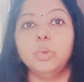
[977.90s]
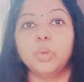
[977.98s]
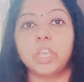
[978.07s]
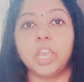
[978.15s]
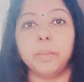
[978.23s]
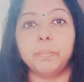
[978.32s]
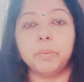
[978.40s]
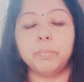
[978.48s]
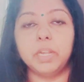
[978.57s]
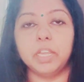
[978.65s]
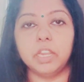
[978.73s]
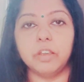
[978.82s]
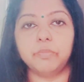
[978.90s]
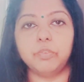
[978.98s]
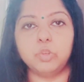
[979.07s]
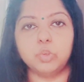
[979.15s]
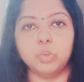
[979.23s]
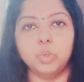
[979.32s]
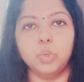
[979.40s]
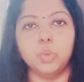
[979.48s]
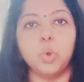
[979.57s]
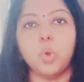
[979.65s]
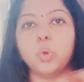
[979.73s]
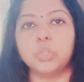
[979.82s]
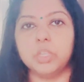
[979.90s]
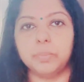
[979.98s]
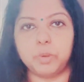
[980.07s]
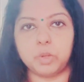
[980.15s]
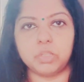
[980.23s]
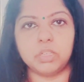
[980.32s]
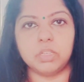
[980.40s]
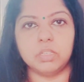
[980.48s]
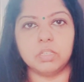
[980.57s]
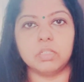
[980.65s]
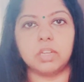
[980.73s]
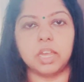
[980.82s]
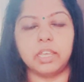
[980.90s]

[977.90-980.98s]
you're capable enough to do all the procedures.